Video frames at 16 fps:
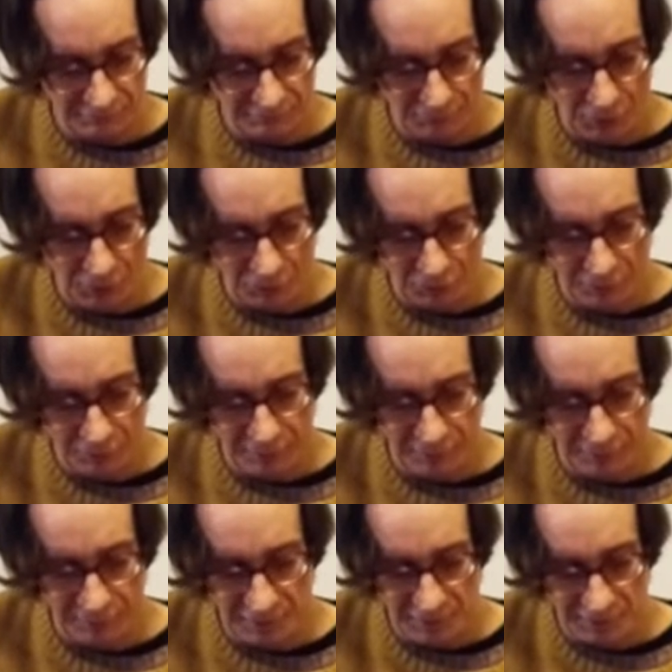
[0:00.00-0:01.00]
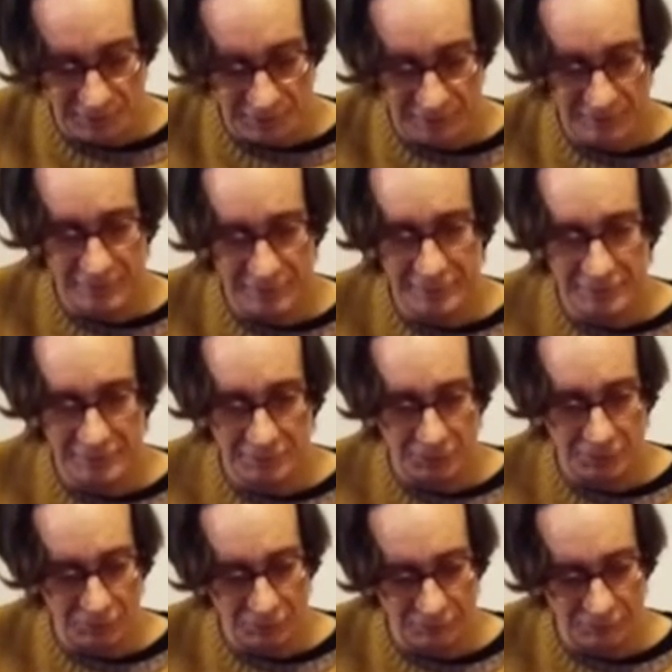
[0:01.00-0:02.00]
mode with the D mixolydian
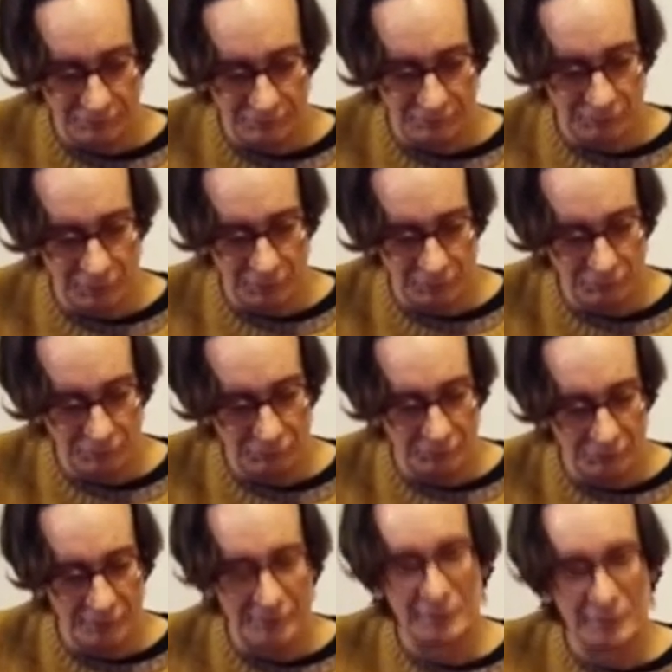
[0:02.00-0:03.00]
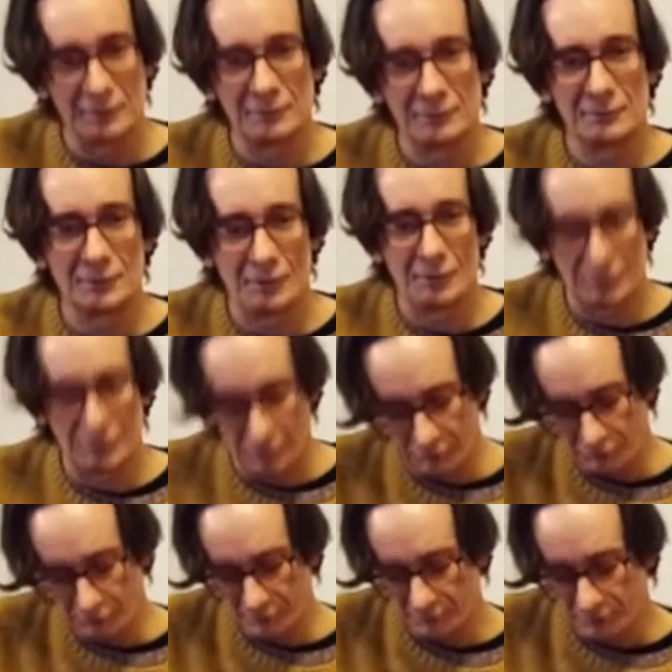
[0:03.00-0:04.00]
mode when you're improvising
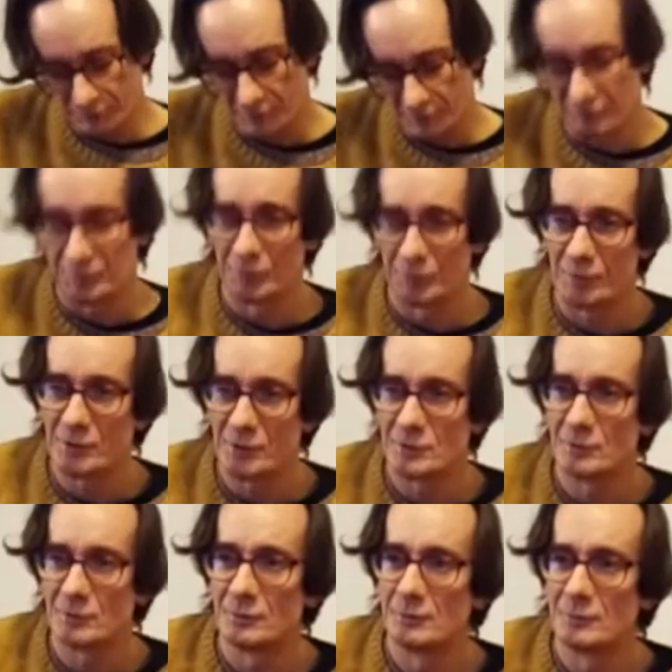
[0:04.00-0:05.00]
over this kind of a progression,